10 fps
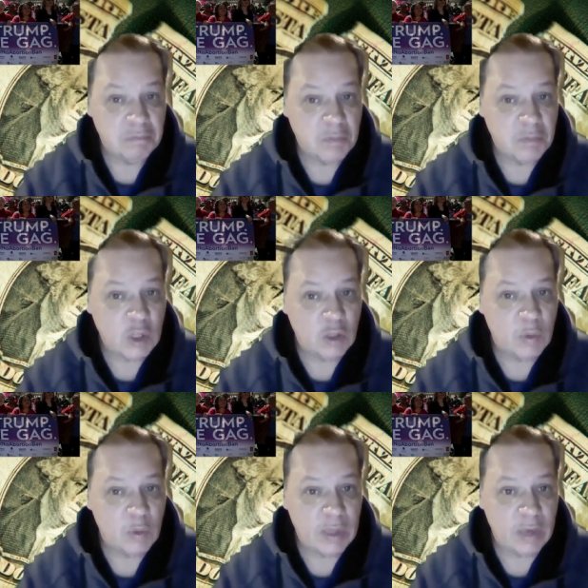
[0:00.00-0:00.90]
The
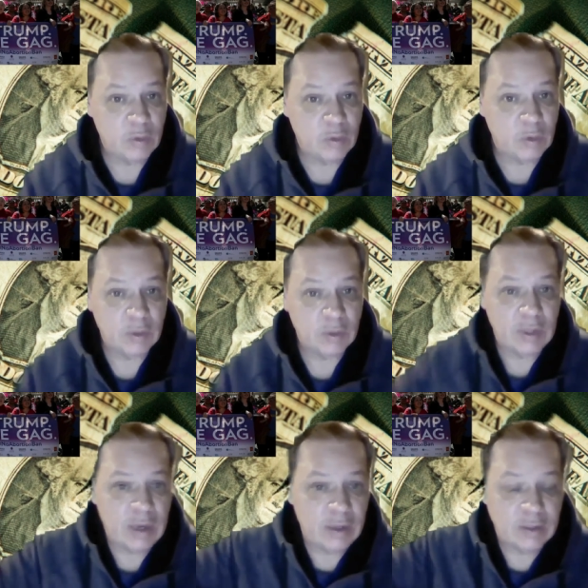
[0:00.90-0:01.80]
Global Gag Rule.
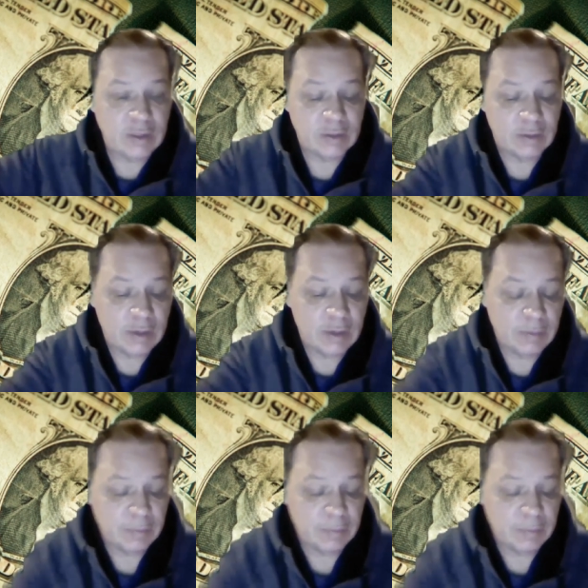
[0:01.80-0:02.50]
Not nice, right?